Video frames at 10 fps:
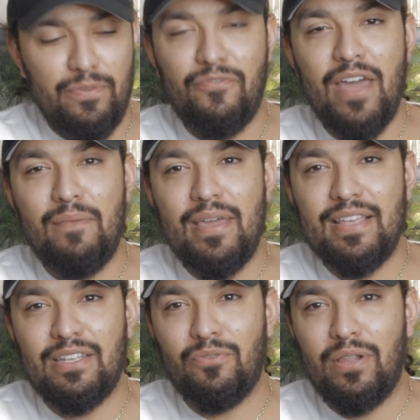The venom
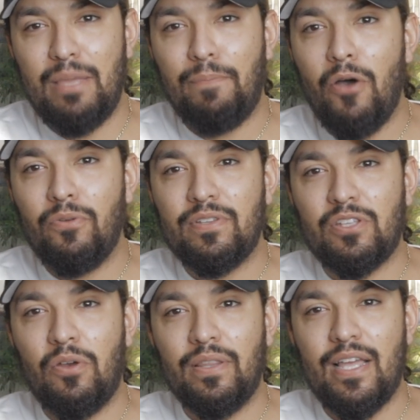isn't really potent,
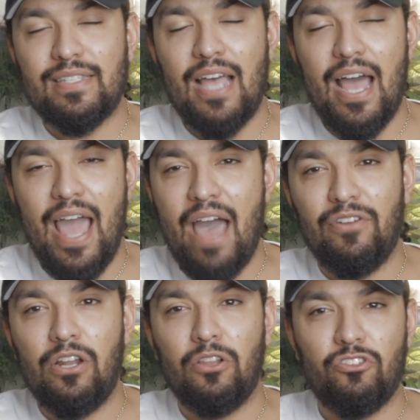so unless I have
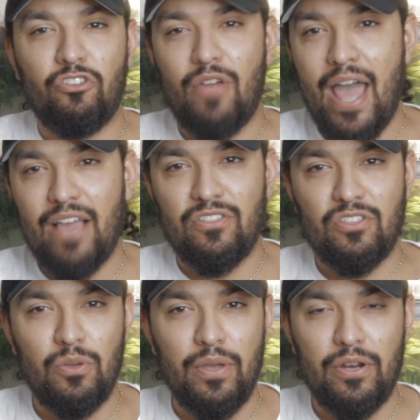an allergic reaction
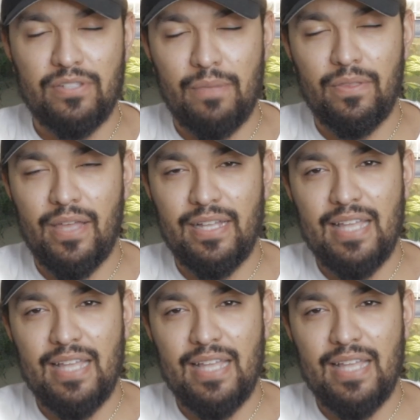to it or something like